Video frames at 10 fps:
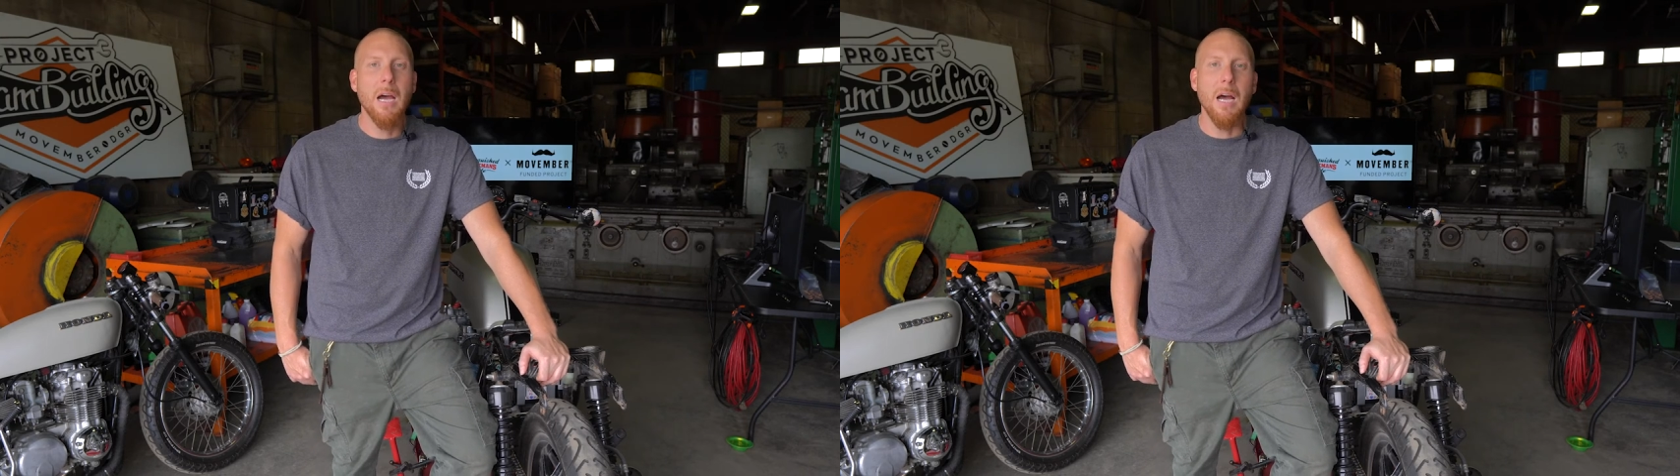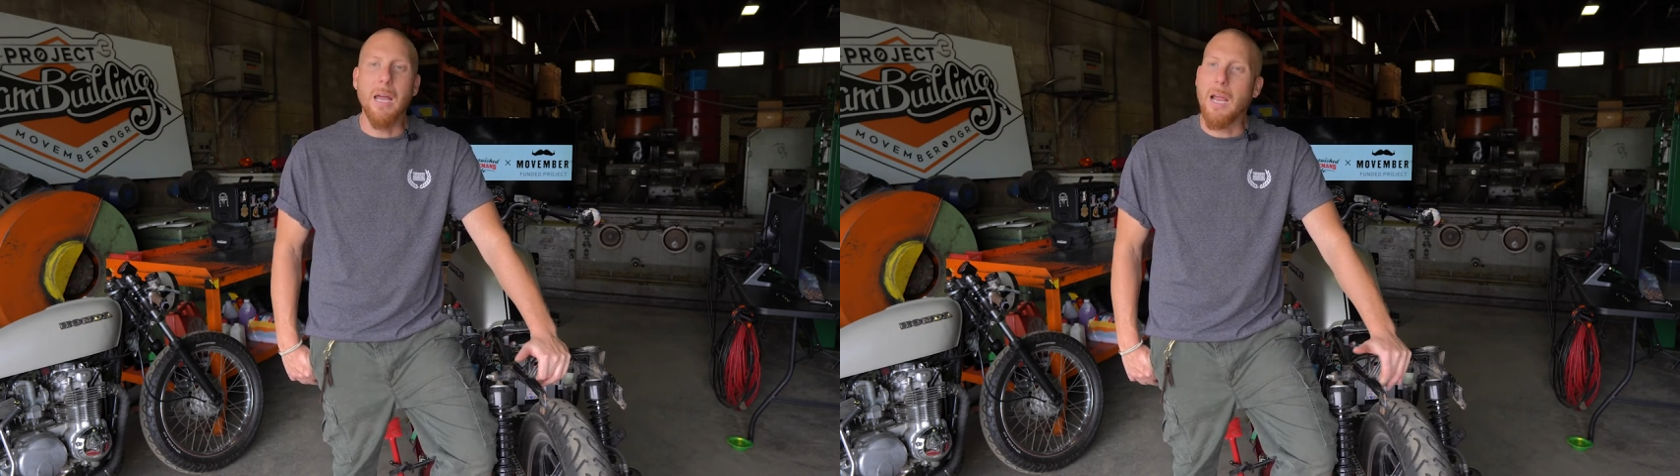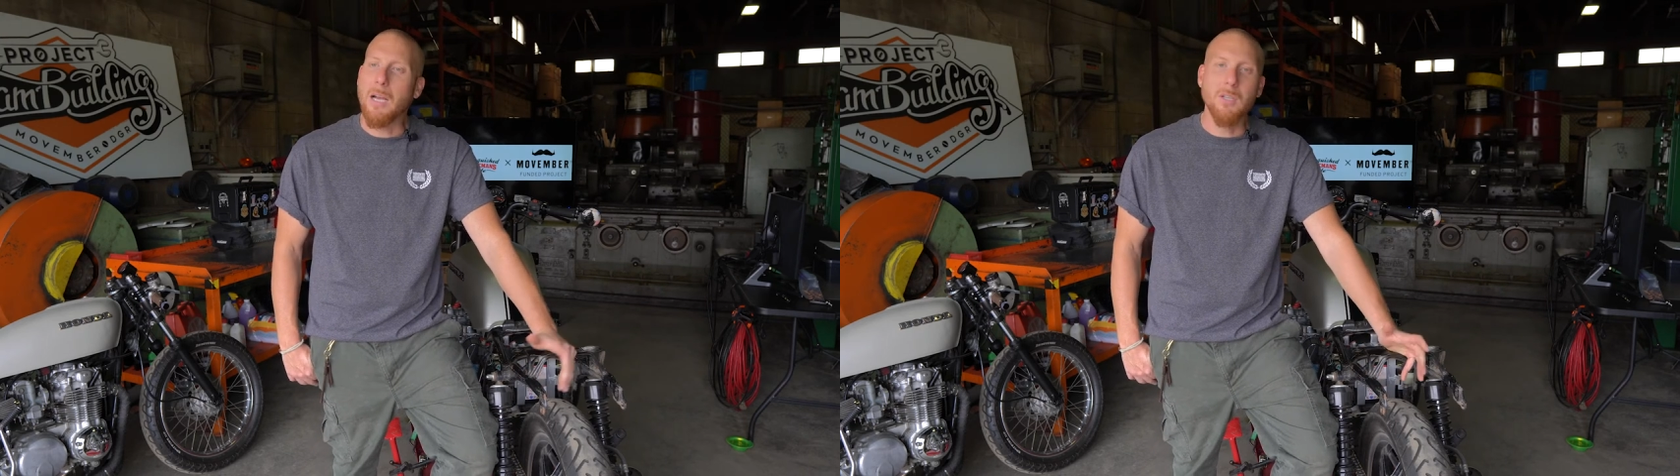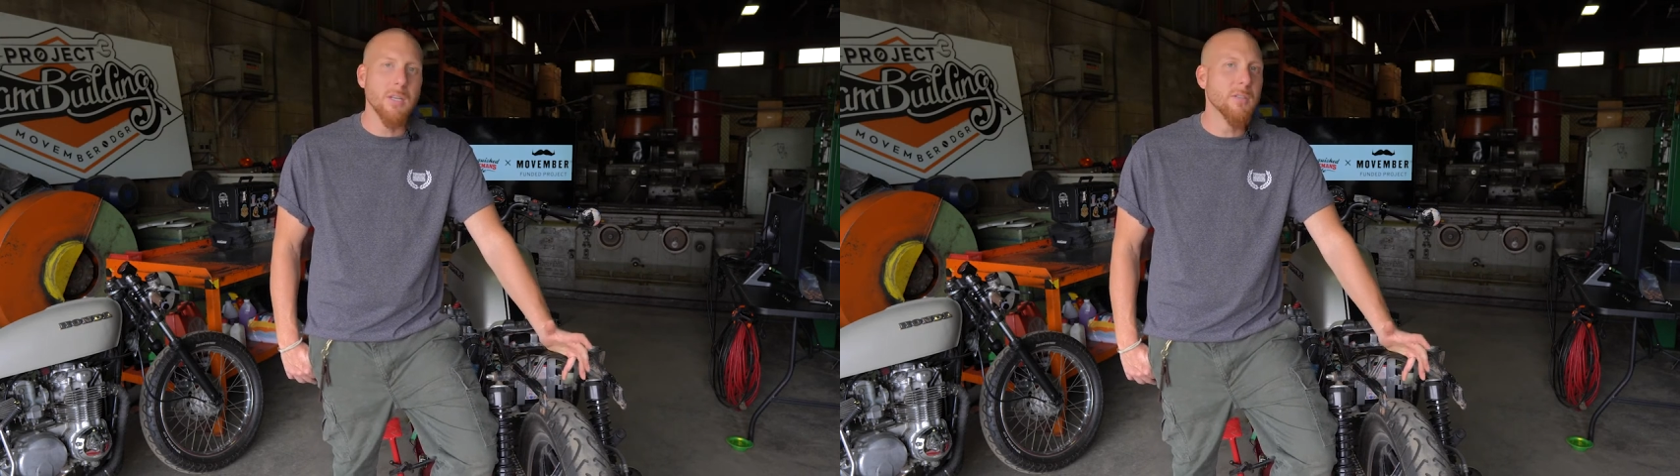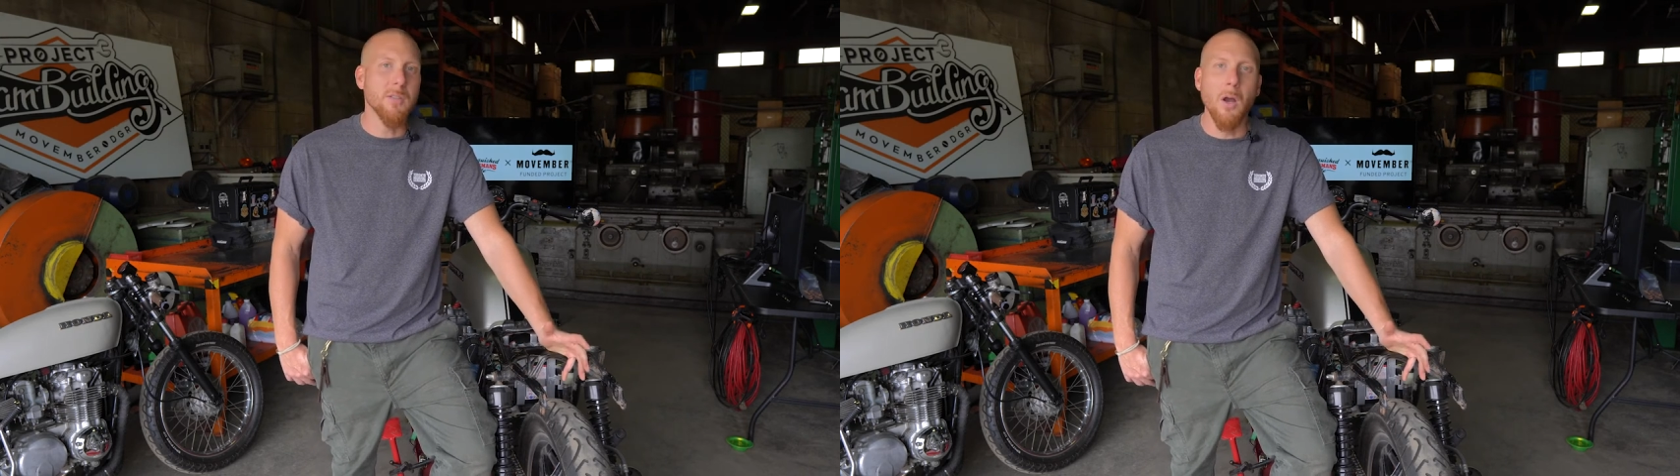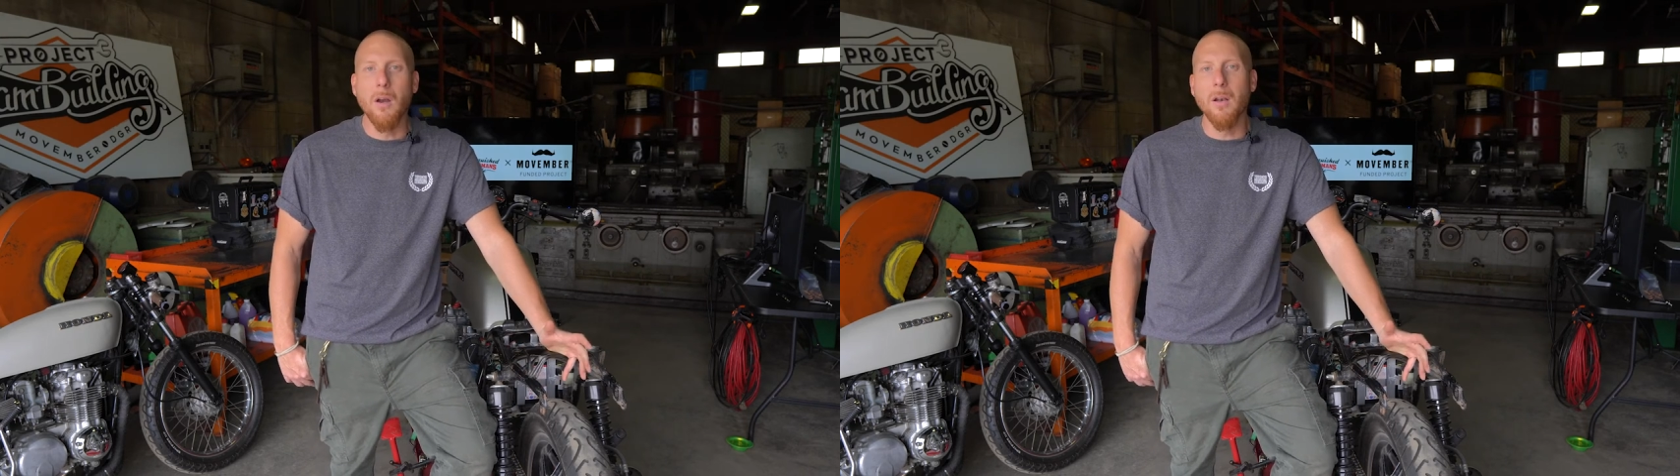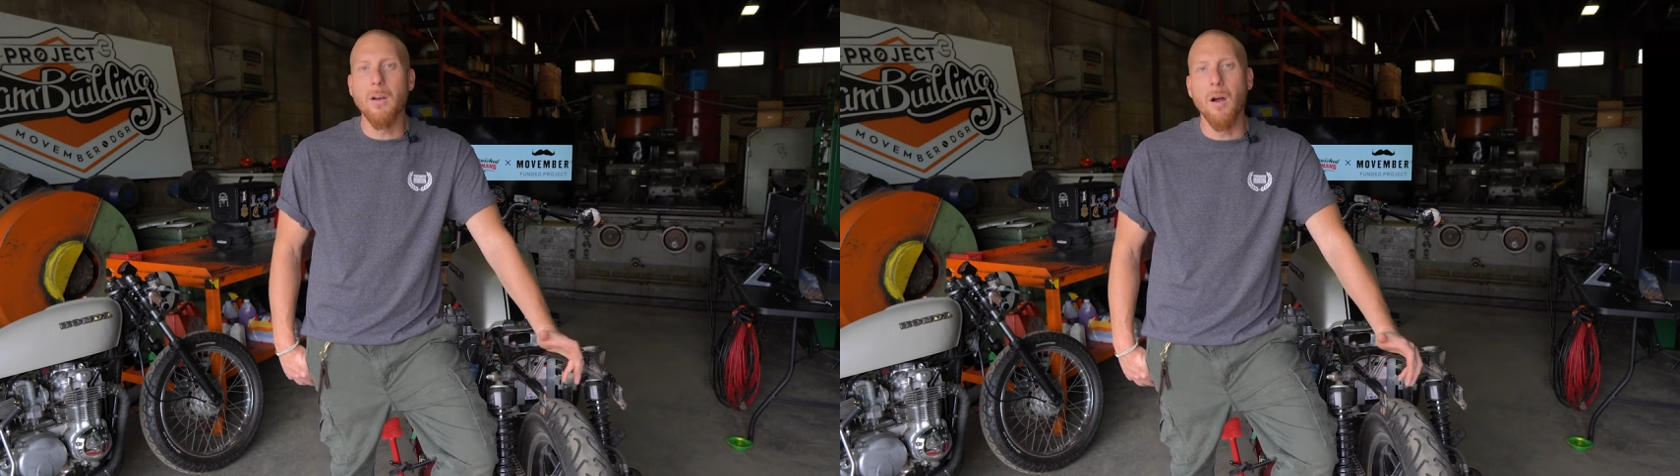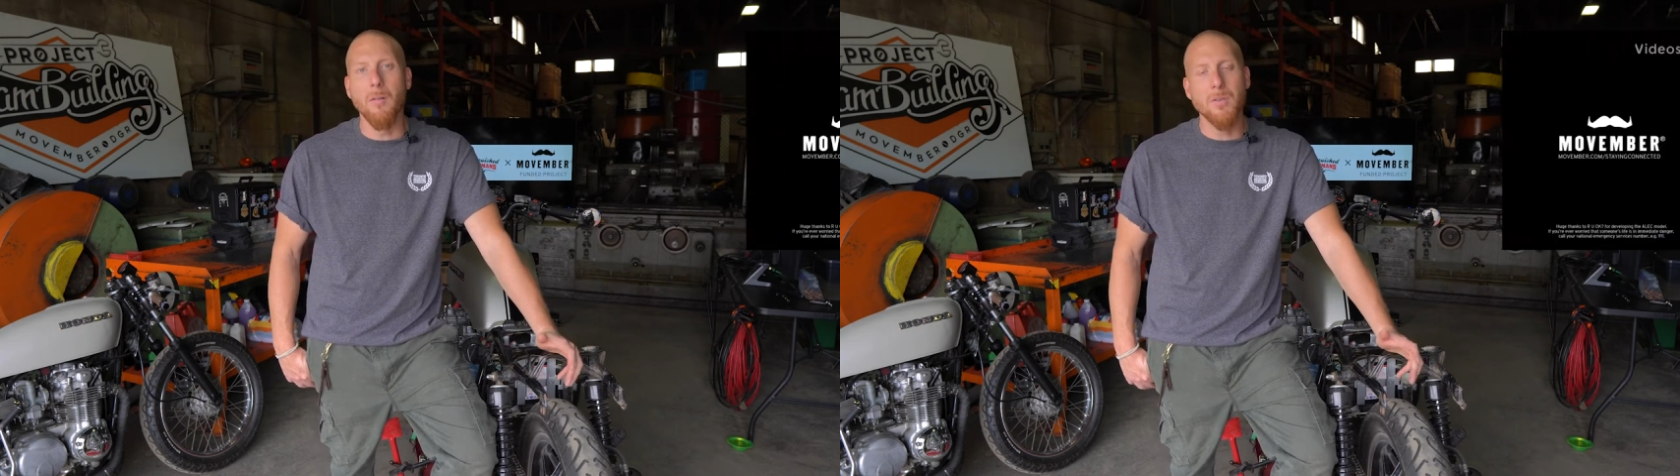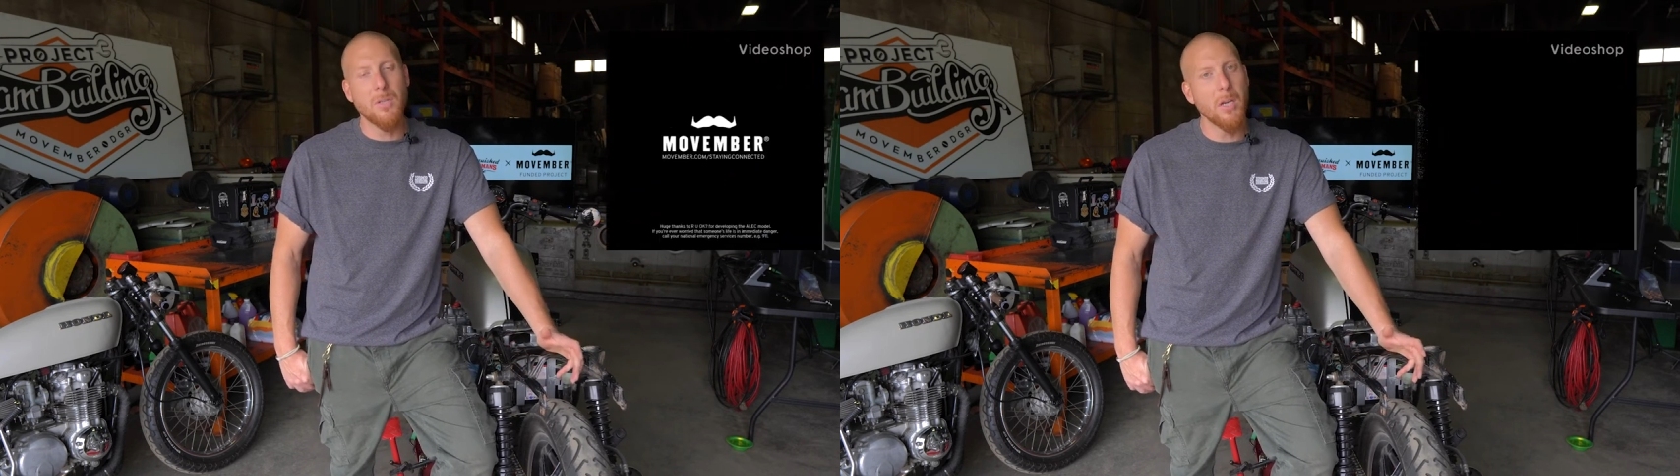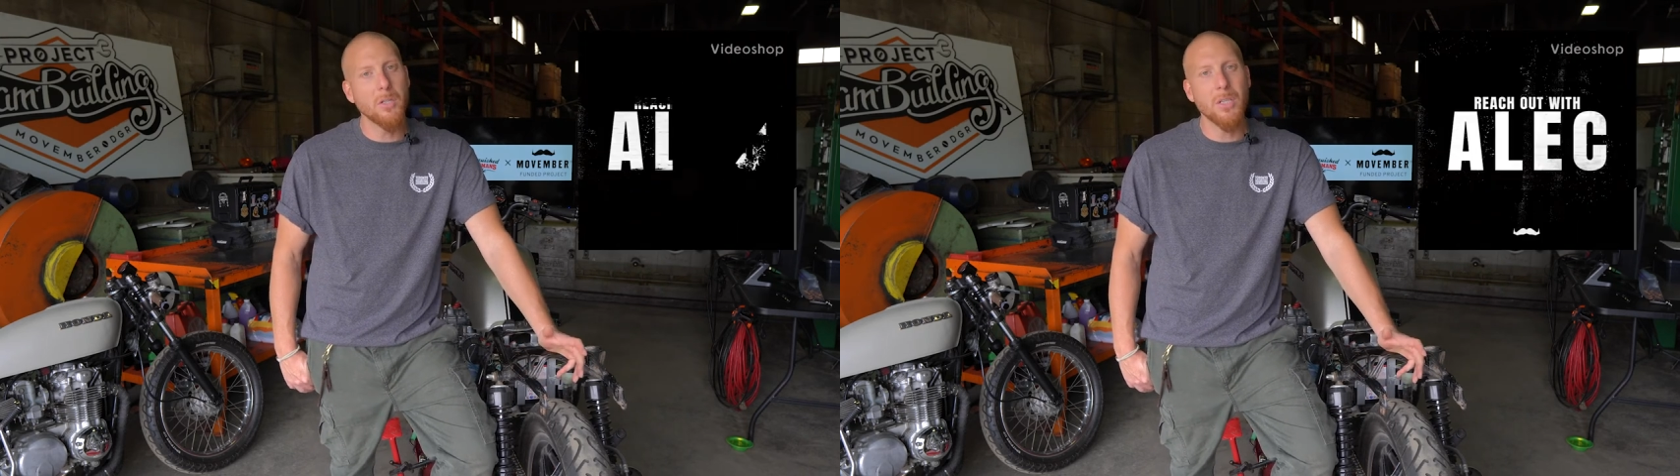uh, it actually started a
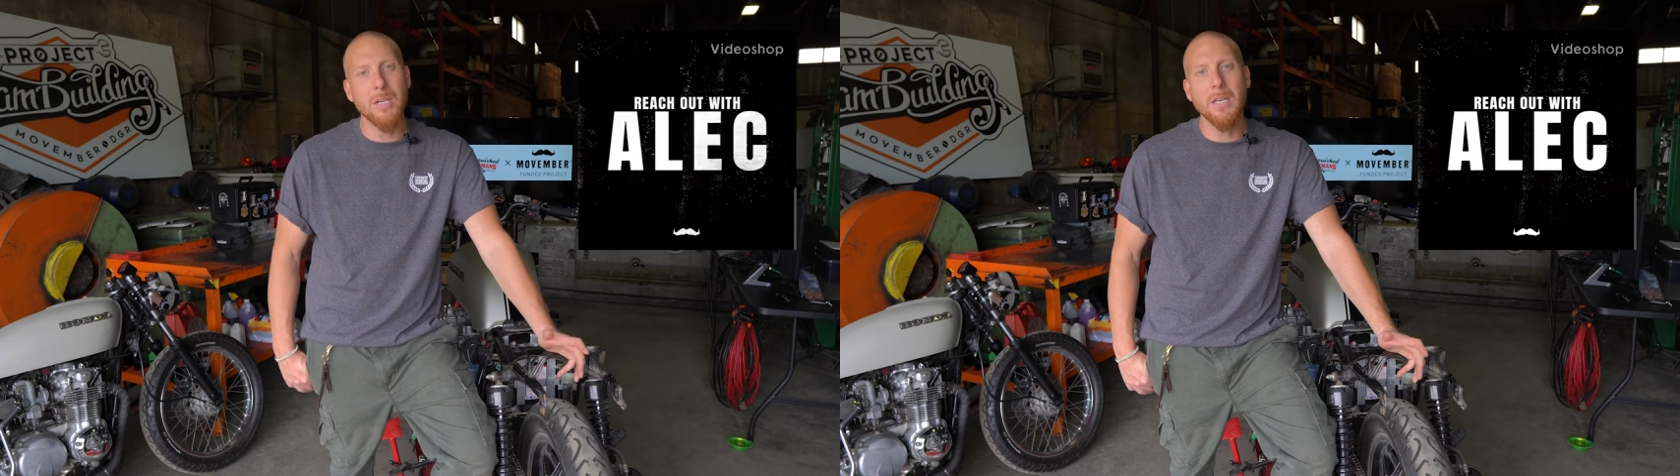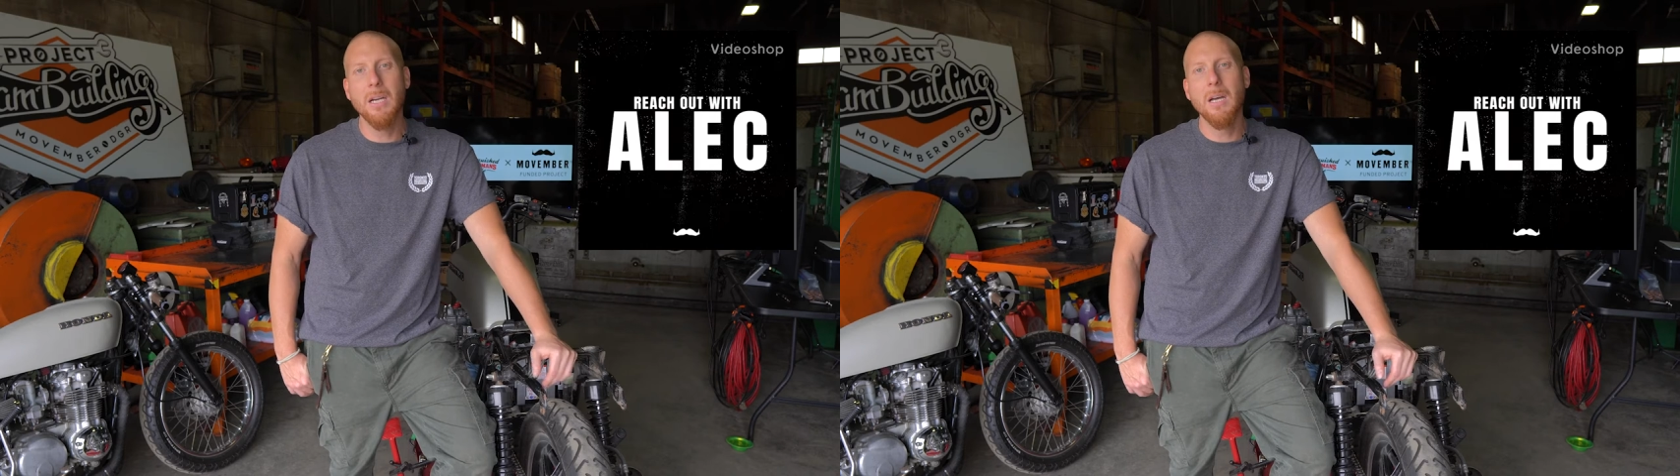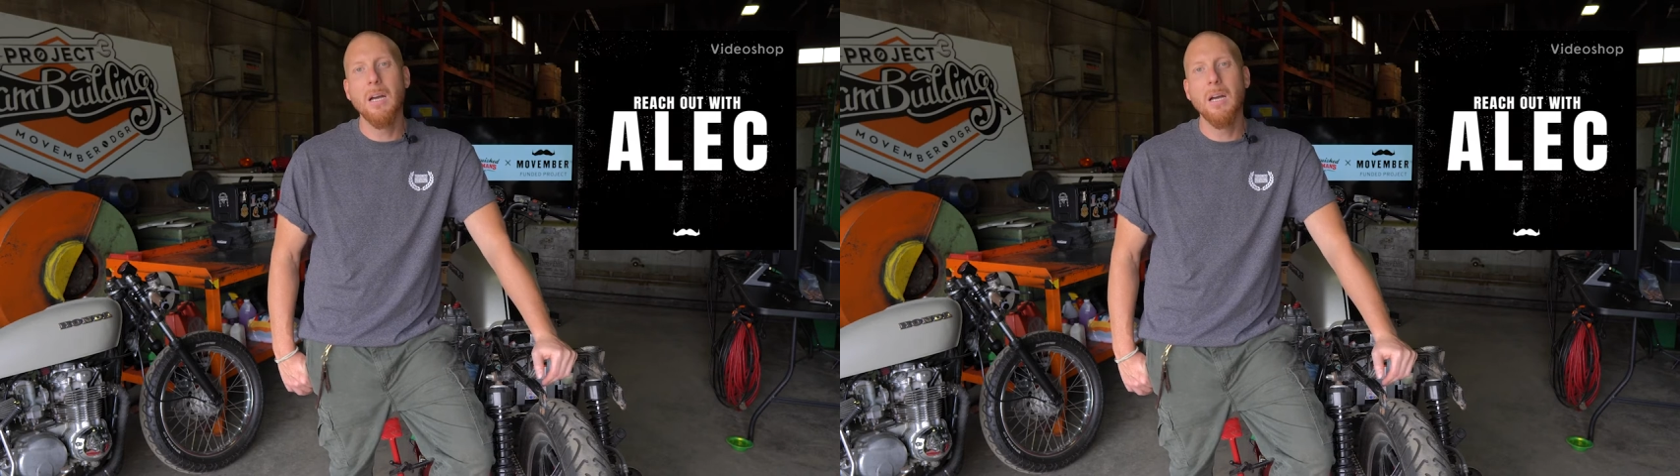conversation.